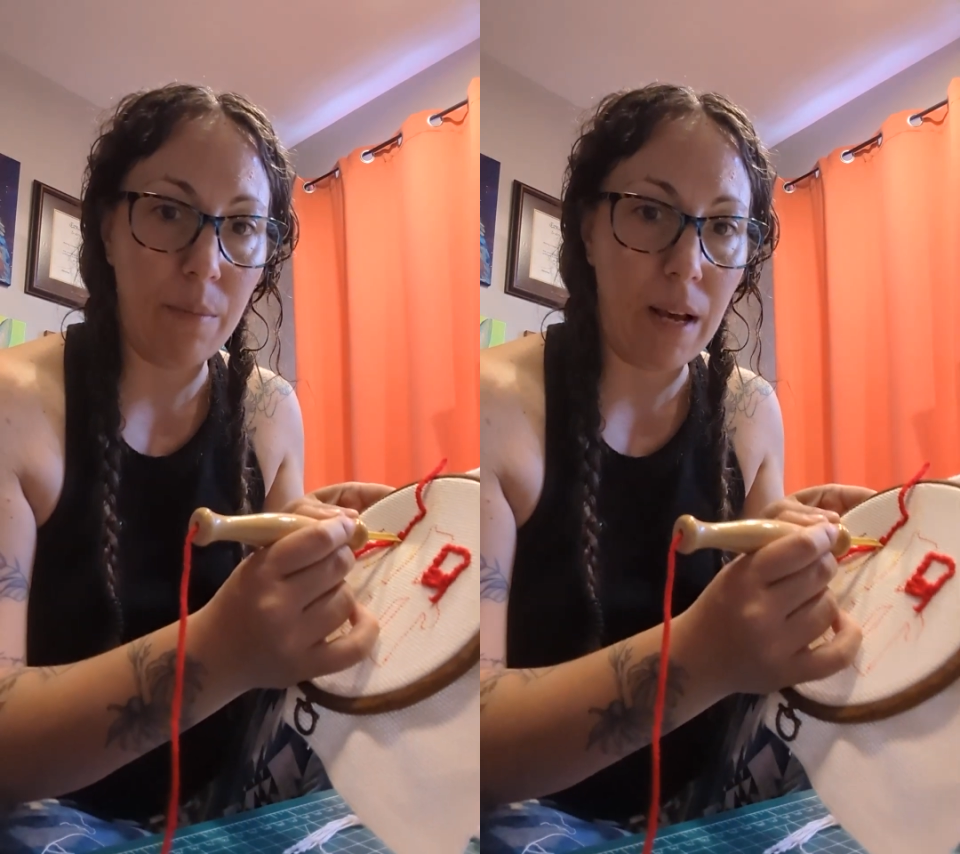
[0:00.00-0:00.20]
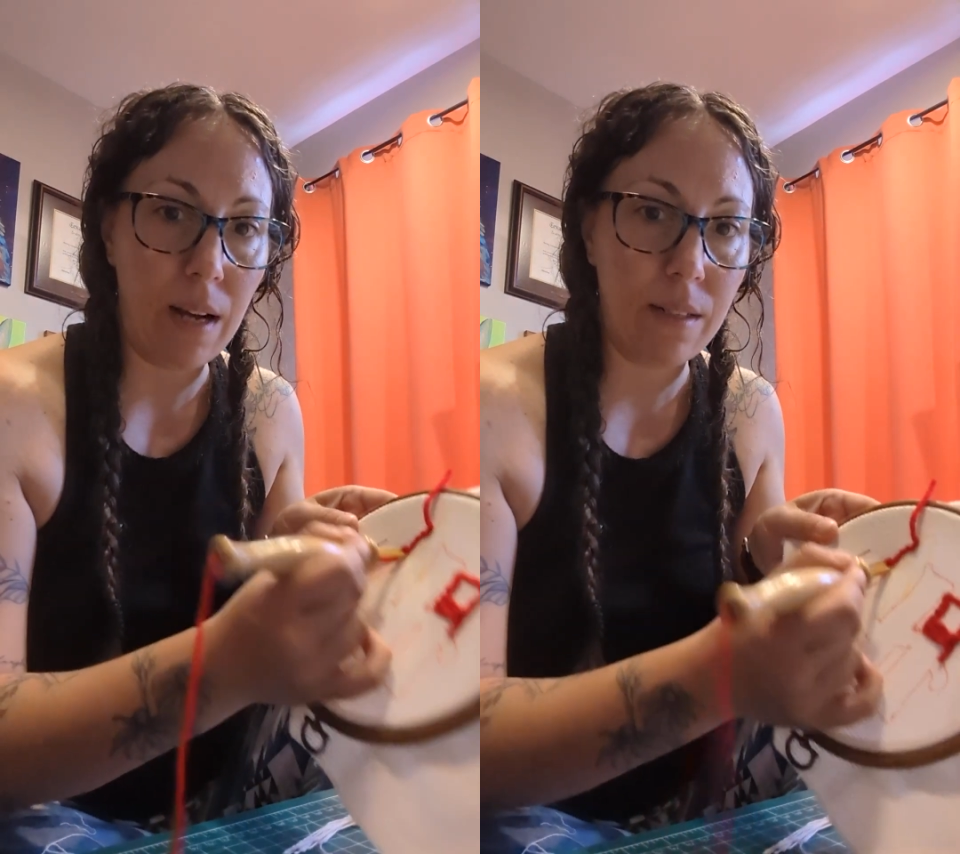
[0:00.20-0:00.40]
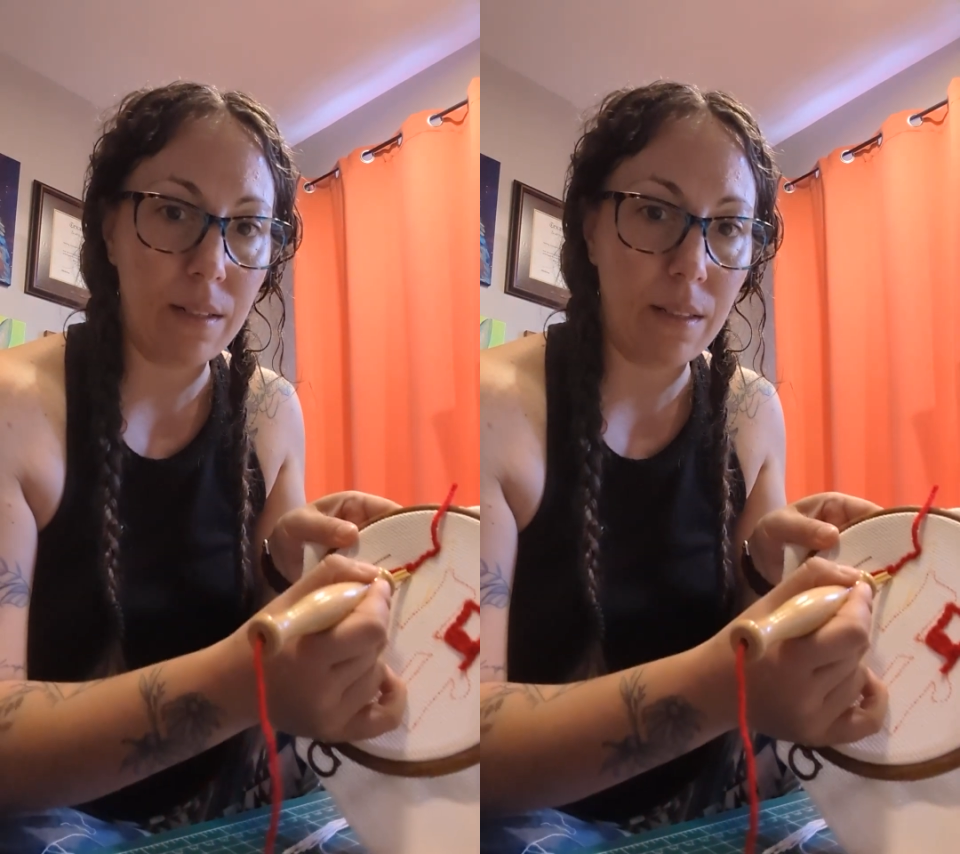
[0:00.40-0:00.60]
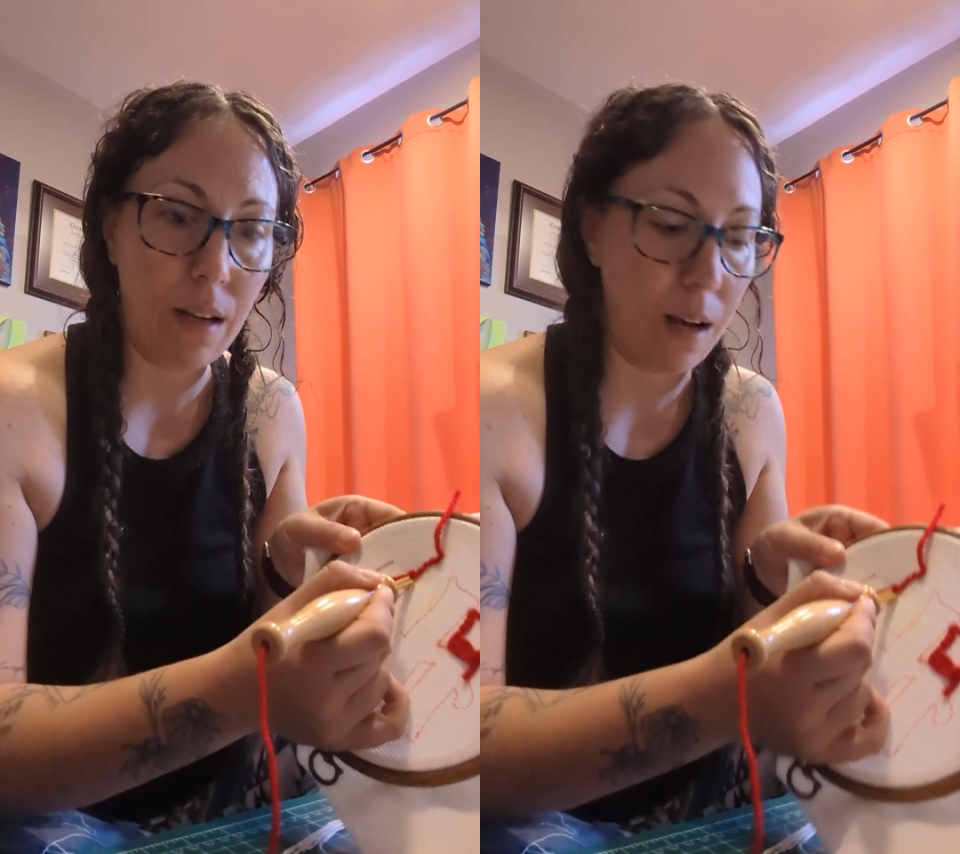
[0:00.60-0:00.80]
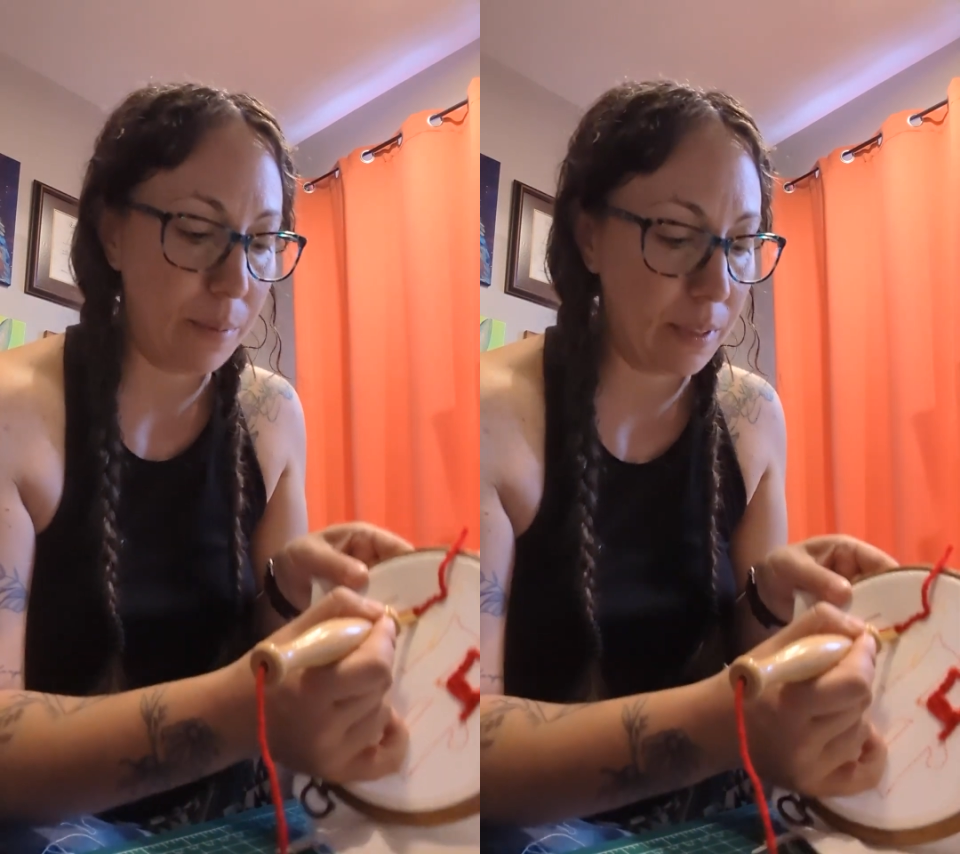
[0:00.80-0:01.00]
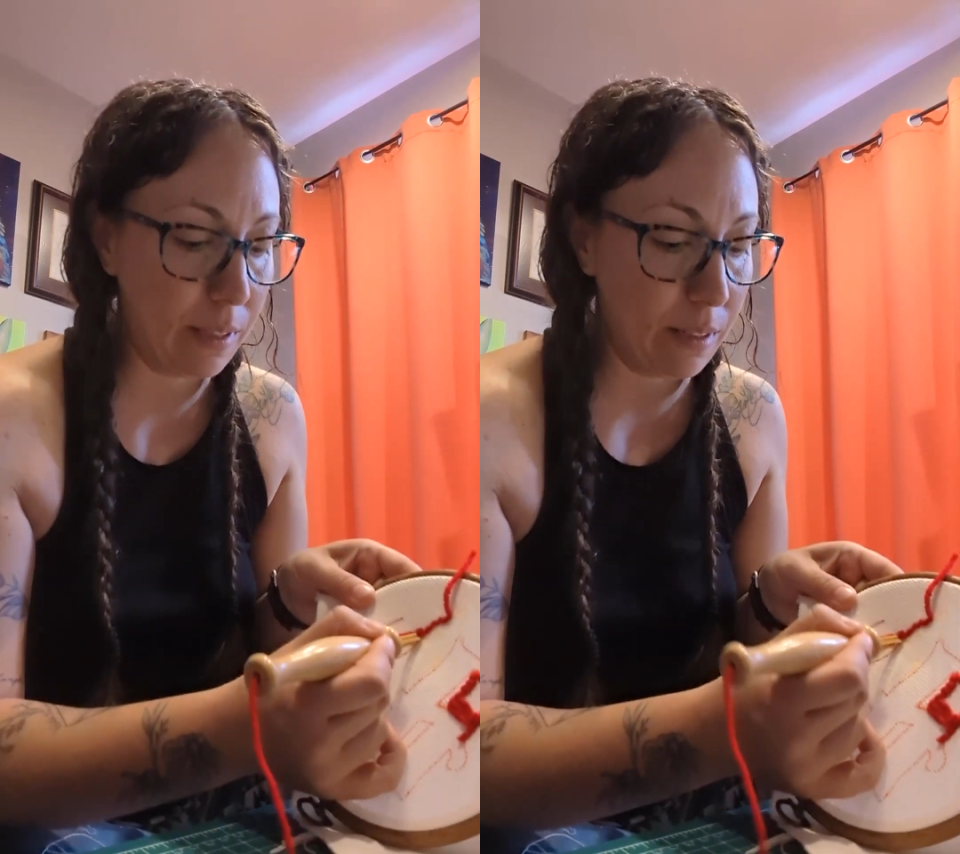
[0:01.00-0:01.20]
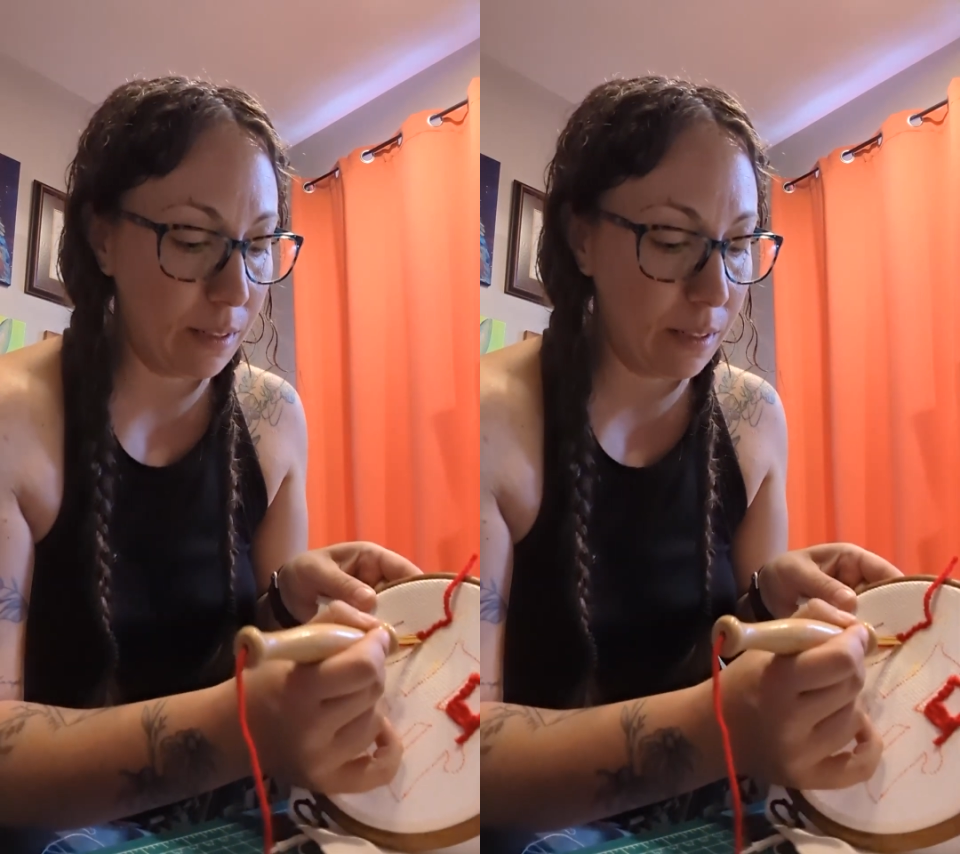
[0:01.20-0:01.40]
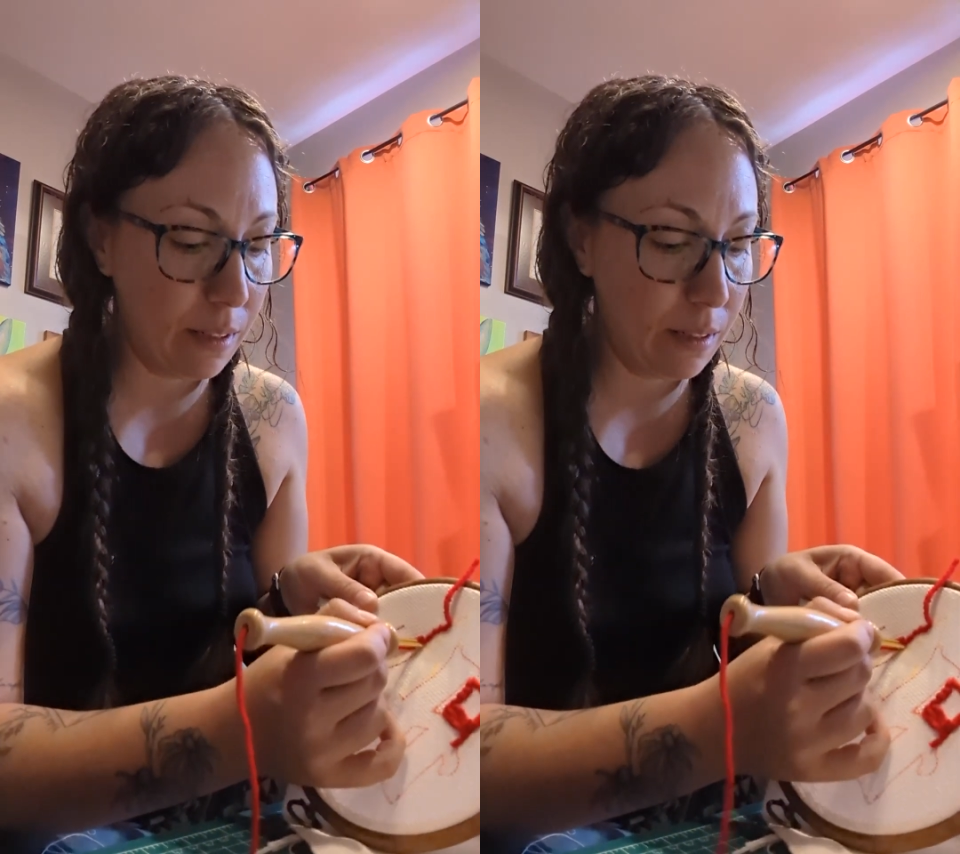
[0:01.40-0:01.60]
back to the
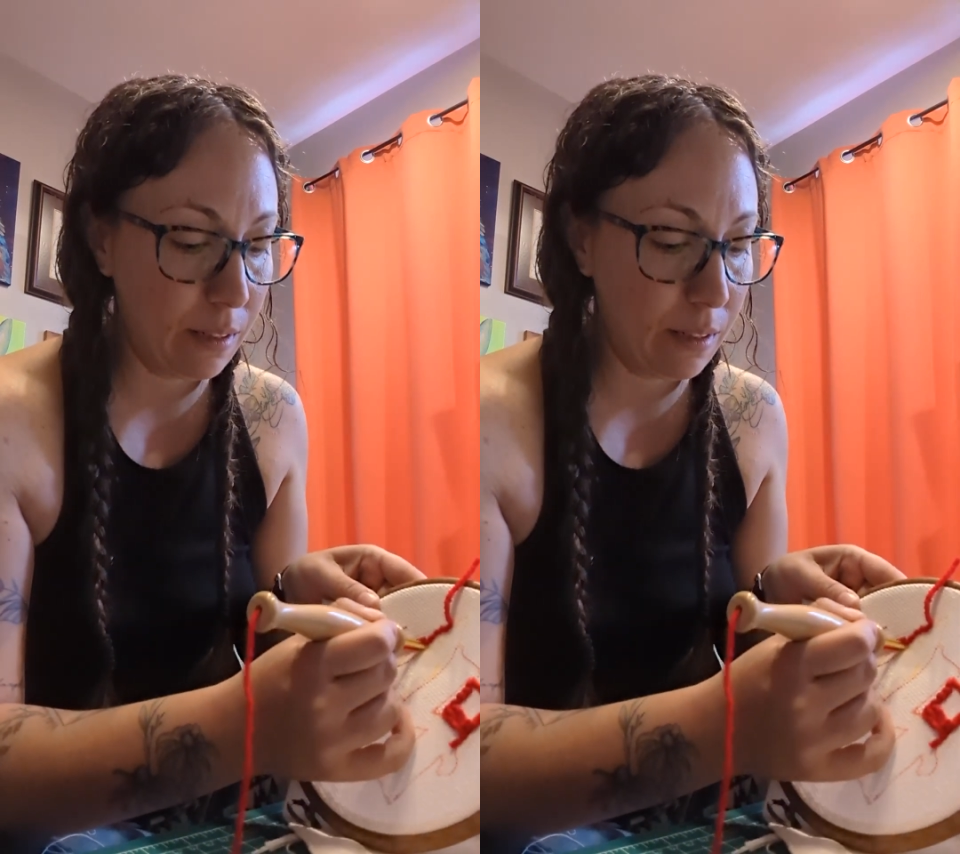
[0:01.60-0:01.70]
opposite